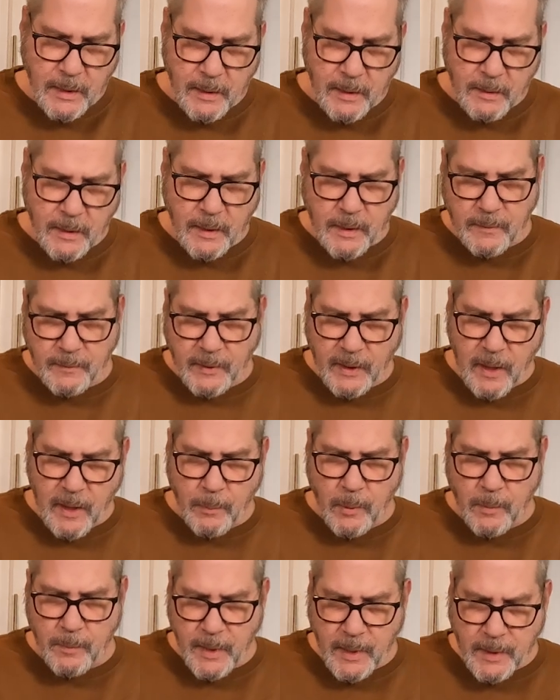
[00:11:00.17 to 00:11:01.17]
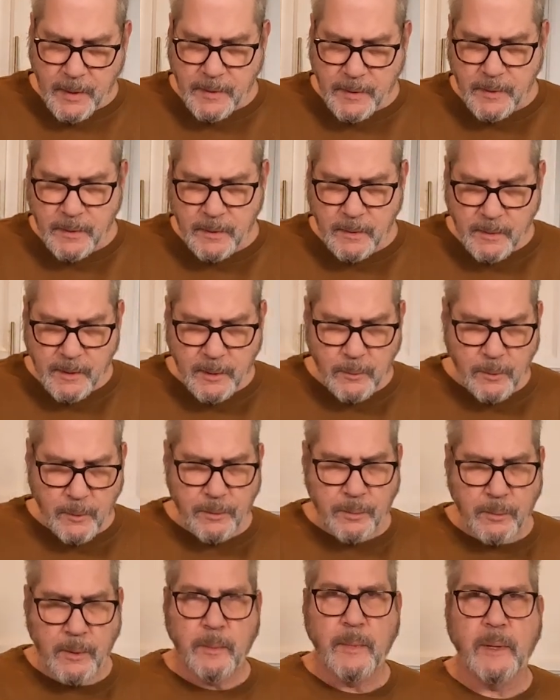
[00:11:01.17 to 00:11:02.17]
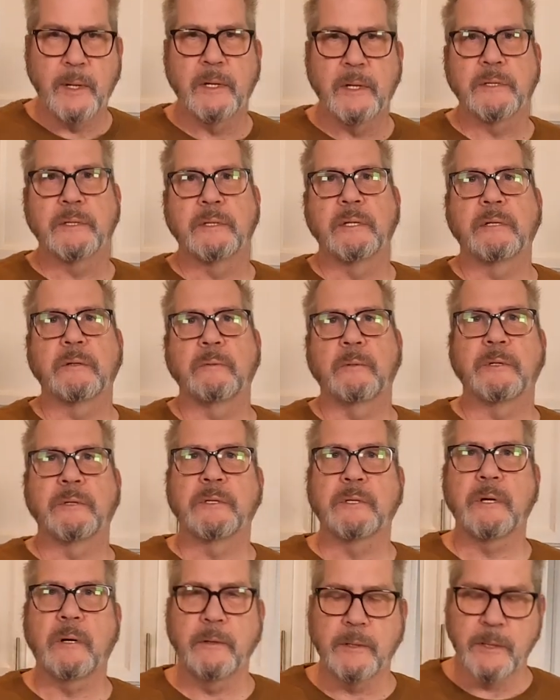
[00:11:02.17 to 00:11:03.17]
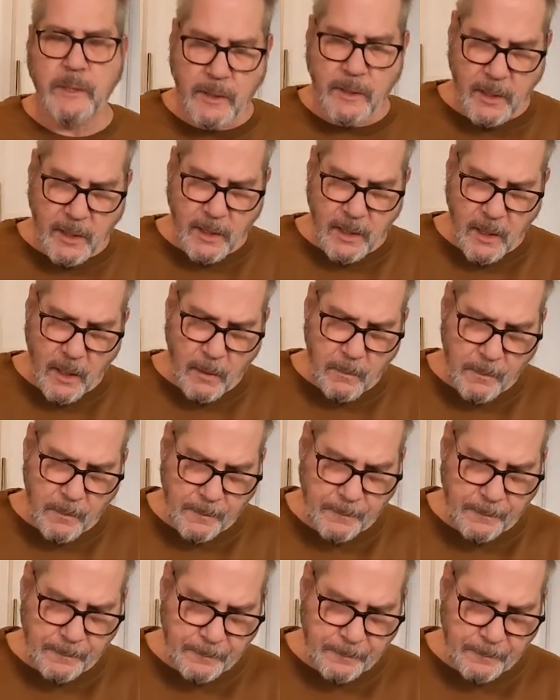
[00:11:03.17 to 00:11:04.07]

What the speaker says: in a couple minutes, 2 or 3 minutes, this will start to thicken up.